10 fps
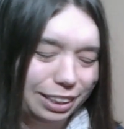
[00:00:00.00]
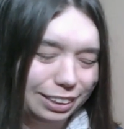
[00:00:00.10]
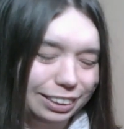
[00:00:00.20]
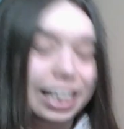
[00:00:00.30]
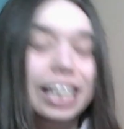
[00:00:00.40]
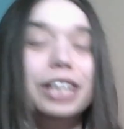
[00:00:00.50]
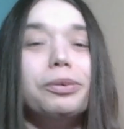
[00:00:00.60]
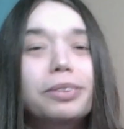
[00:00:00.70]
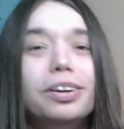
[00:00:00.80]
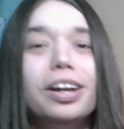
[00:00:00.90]
It's like
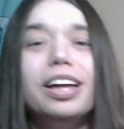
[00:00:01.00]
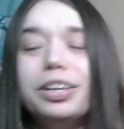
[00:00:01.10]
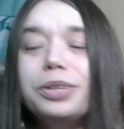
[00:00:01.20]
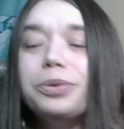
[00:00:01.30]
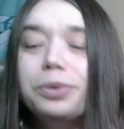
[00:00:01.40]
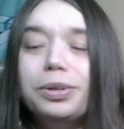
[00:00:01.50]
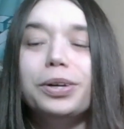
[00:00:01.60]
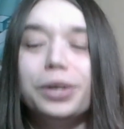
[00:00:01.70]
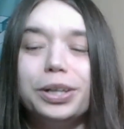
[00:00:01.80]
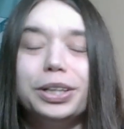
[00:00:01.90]
you'll
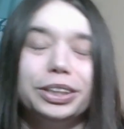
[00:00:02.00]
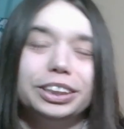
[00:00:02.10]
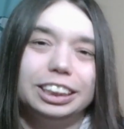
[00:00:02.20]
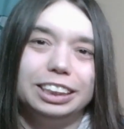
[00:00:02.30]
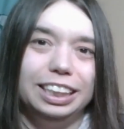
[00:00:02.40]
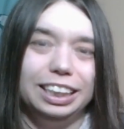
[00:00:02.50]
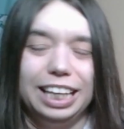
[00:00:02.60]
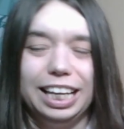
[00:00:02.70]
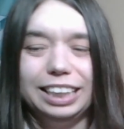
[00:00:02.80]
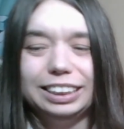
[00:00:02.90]
earn your sea
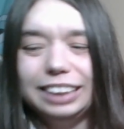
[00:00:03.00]
legs.